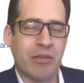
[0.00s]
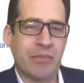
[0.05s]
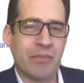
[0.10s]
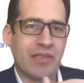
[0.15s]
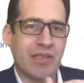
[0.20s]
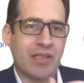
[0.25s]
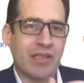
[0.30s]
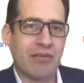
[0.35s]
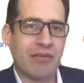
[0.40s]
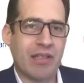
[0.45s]

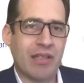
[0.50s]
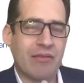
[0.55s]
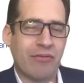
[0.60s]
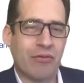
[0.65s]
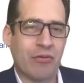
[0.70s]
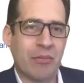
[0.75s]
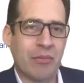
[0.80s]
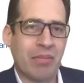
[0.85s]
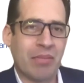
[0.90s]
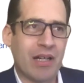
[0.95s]
and
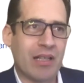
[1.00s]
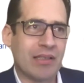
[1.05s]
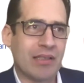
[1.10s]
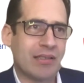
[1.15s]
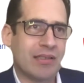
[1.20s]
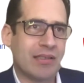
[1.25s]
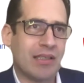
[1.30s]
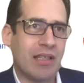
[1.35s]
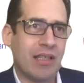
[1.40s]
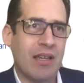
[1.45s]
foreign
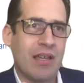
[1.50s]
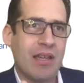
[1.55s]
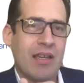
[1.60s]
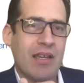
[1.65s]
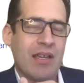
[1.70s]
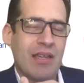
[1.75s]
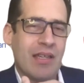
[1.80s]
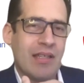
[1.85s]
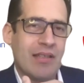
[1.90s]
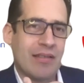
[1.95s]
policy
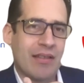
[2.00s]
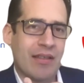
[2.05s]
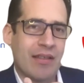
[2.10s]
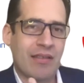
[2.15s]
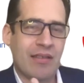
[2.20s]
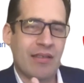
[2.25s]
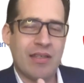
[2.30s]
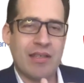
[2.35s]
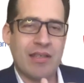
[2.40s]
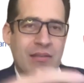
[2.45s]
is a
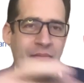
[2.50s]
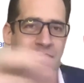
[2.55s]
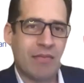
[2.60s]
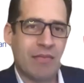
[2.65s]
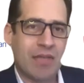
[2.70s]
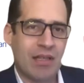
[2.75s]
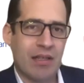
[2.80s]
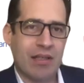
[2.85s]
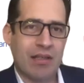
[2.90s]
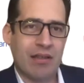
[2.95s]
theme
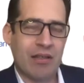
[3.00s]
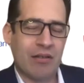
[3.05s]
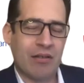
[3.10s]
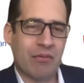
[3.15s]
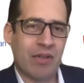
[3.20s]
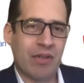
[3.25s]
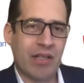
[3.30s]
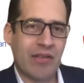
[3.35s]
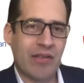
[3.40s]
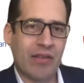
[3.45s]
that
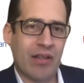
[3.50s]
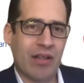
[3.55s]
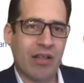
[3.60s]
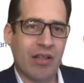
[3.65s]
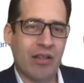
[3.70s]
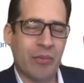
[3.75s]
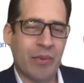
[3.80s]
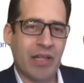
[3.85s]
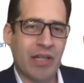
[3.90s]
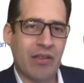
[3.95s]
runs all the
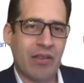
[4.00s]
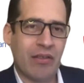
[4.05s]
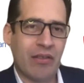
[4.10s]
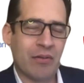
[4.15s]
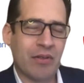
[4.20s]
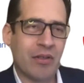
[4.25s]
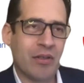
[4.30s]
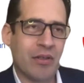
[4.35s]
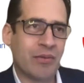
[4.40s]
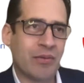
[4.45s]
way
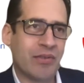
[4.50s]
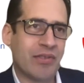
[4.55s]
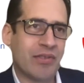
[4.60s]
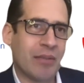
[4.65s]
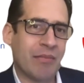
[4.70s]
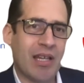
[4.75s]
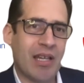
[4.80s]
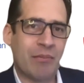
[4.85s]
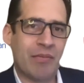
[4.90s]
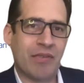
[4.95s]
through,
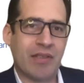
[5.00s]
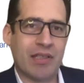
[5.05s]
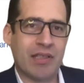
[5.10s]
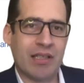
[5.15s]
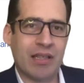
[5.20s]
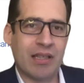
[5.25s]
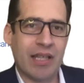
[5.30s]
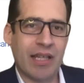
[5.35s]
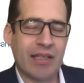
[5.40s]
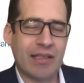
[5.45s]
sometimes
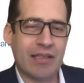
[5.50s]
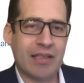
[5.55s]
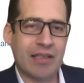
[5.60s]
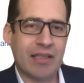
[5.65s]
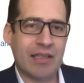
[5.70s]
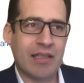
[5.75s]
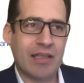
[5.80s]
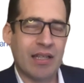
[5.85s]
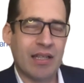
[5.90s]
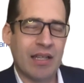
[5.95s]

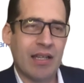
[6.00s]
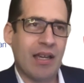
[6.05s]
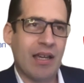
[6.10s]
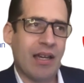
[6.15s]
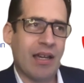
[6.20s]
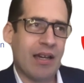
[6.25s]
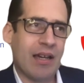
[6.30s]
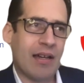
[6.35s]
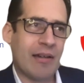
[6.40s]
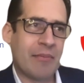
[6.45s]
neglected,
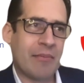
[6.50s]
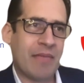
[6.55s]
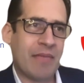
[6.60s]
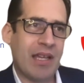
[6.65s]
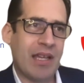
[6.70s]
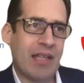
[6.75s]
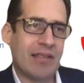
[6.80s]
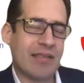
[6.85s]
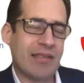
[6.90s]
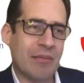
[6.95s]

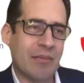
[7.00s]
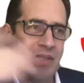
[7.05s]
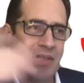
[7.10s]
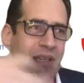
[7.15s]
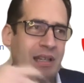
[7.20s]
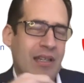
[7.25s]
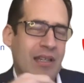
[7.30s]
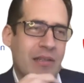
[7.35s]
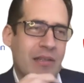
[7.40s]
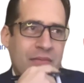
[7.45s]
and
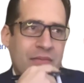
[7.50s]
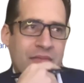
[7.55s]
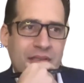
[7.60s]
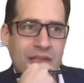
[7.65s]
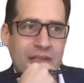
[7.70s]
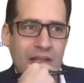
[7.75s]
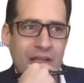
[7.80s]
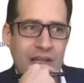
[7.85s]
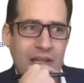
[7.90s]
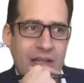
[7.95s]
sometimes
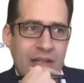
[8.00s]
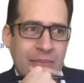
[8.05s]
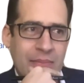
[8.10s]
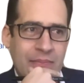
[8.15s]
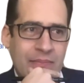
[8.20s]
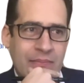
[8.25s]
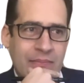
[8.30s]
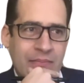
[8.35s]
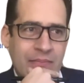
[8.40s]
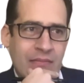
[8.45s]

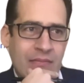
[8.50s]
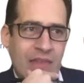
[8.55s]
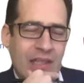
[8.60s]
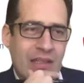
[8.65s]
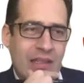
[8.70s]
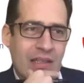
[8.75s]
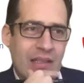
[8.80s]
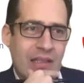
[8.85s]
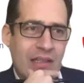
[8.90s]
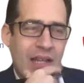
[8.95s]

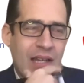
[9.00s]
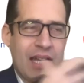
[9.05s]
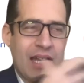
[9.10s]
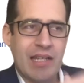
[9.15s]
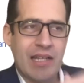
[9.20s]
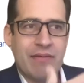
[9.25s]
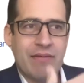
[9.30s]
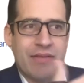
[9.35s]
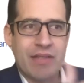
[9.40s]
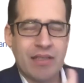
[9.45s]
not
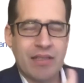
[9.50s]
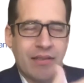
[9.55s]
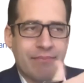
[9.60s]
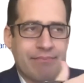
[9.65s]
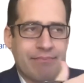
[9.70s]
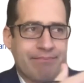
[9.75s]
even,